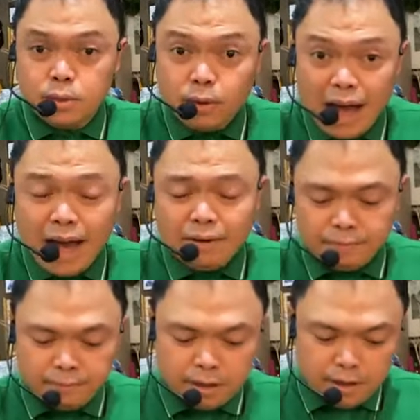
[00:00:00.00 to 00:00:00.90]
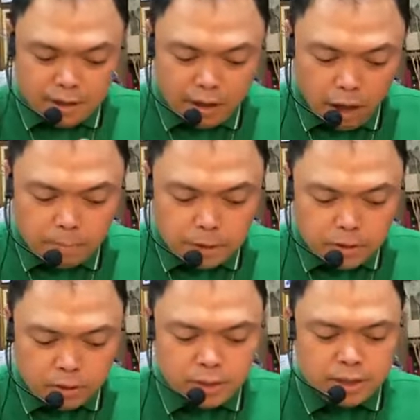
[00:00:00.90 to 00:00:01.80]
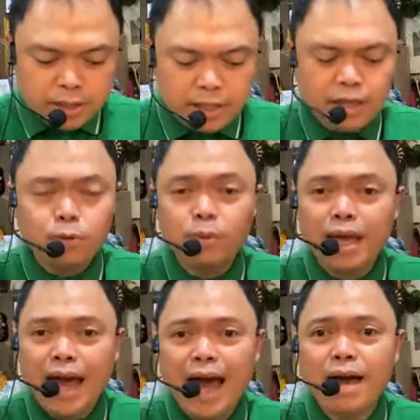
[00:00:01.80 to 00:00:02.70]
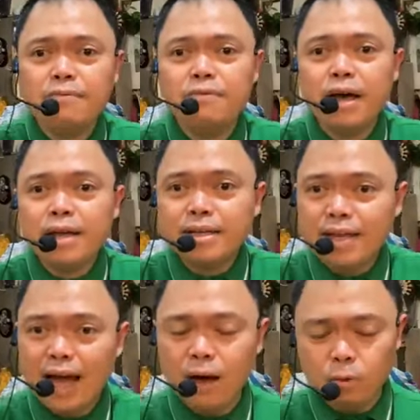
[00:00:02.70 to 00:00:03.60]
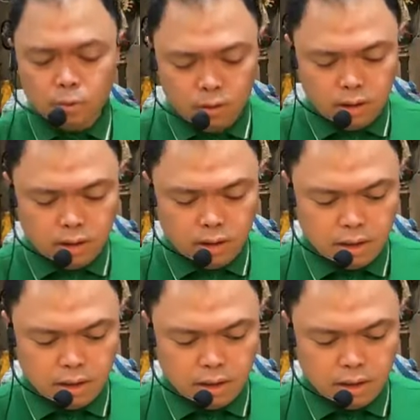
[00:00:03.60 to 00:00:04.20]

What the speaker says: to have the opportunity that we have now.